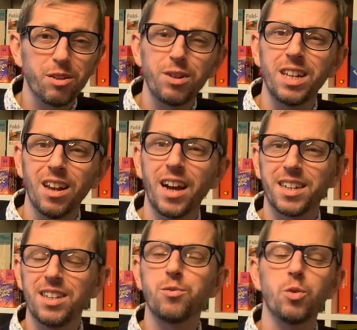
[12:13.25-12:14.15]
I really
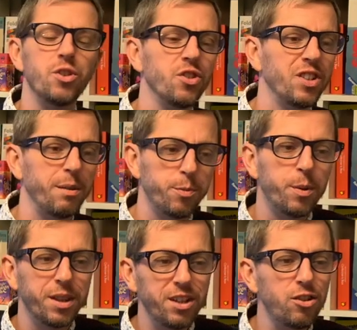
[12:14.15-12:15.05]
like these wooden shapes,
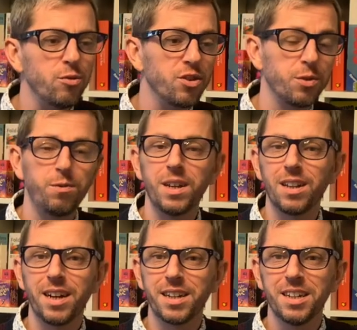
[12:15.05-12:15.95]
but they do just
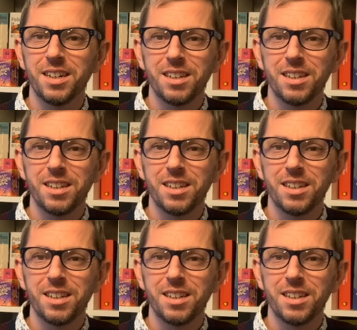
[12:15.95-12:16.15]
feel like